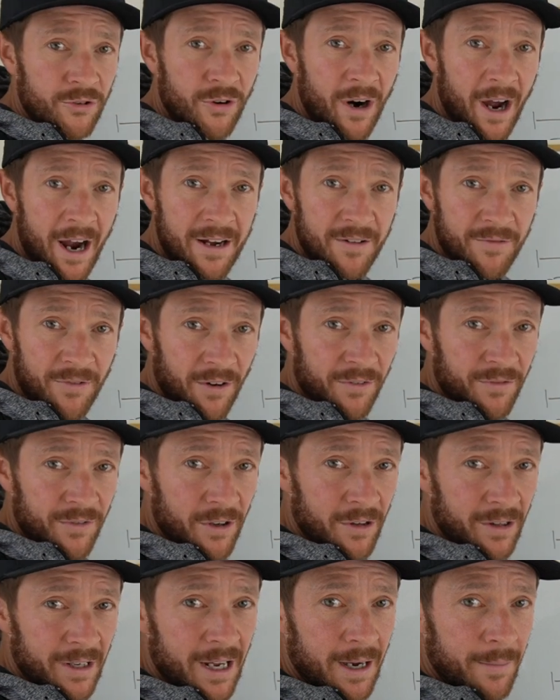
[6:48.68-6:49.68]
train if I
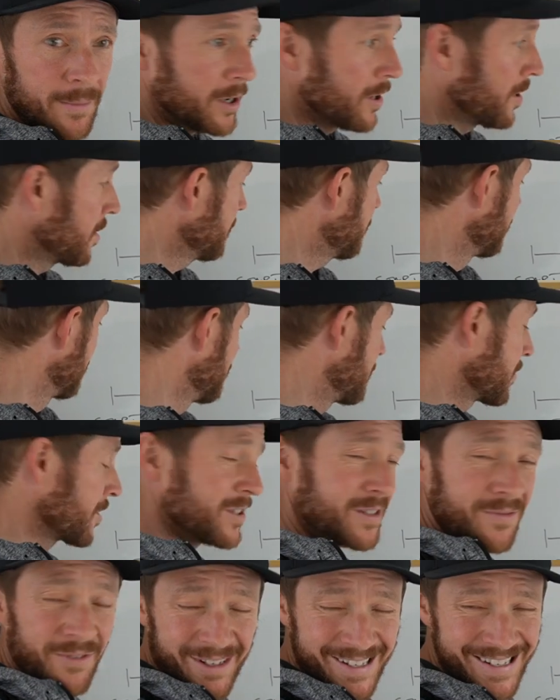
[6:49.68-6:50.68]
feel it coming on.
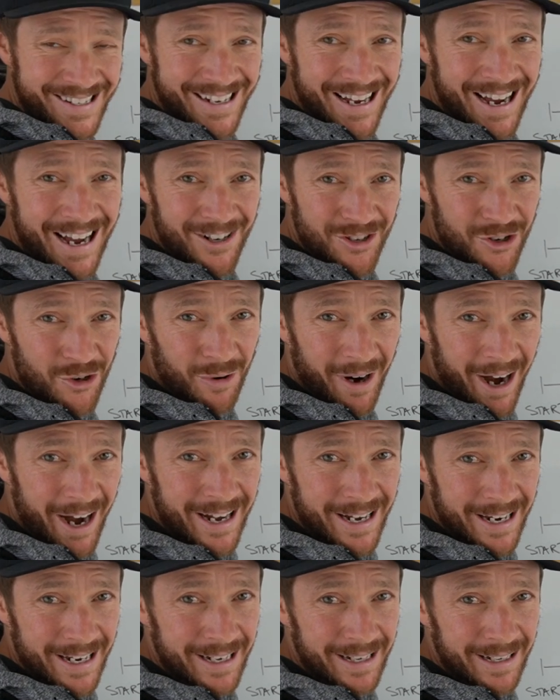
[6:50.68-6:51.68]
Because if I start
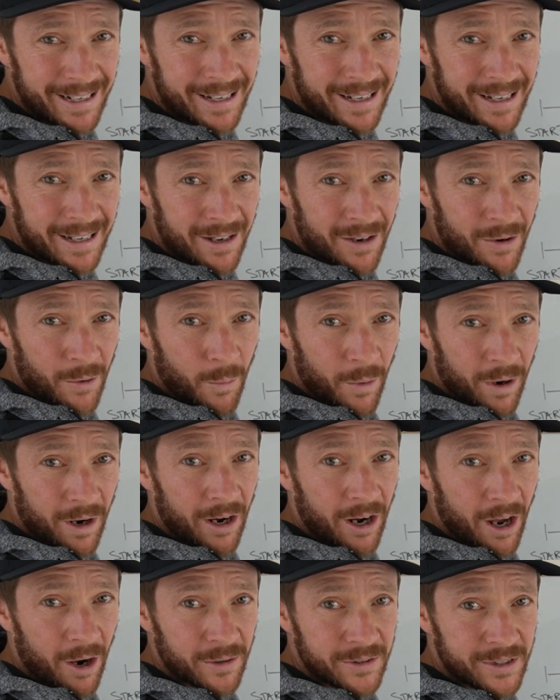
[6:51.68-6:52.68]
training when
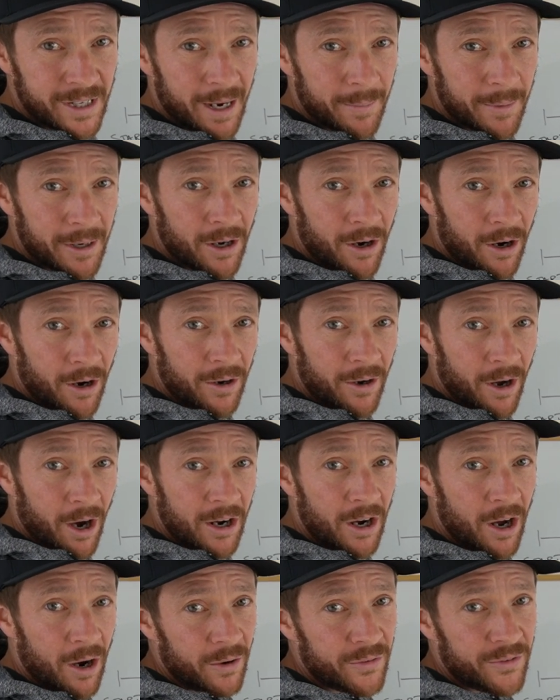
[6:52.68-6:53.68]
I know it's coming on,
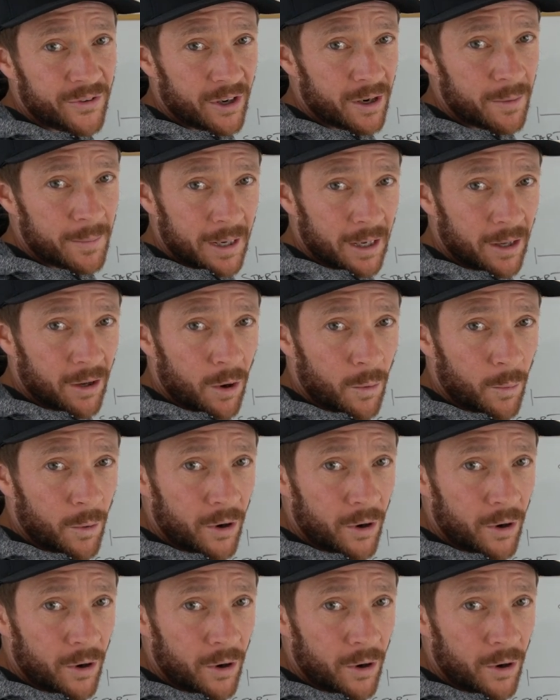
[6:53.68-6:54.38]
I know it's going to be a lot